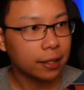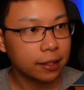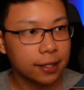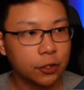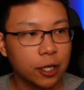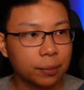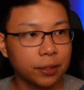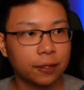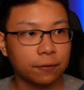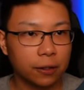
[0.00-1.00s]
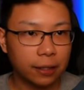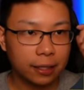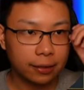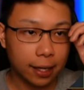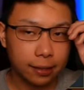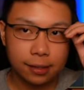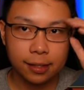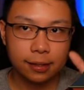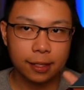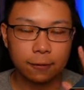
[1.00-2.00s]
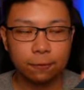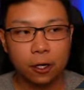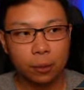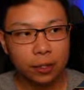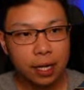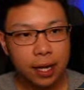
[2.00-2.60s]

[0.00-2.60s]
Because I tried building Fellhound as a six second farmer,